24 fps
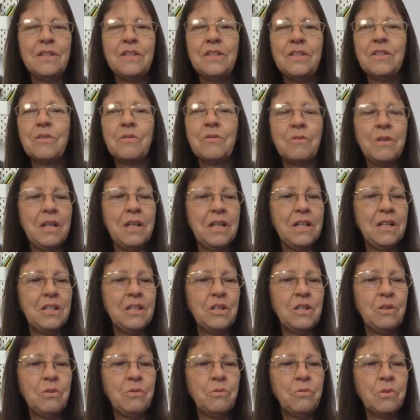the screen
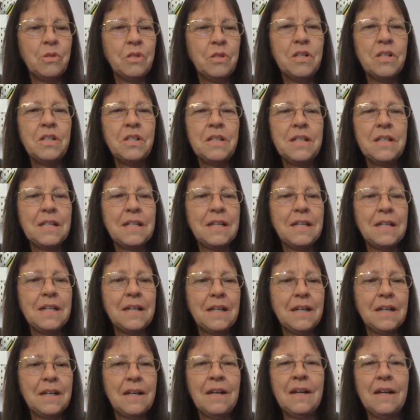is yours.
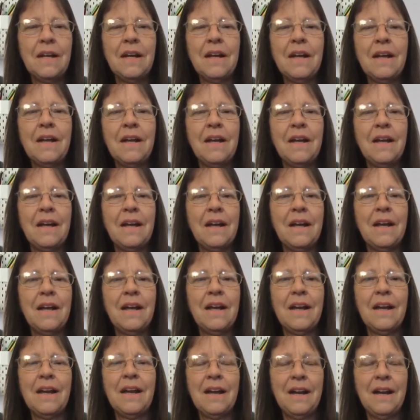Okay.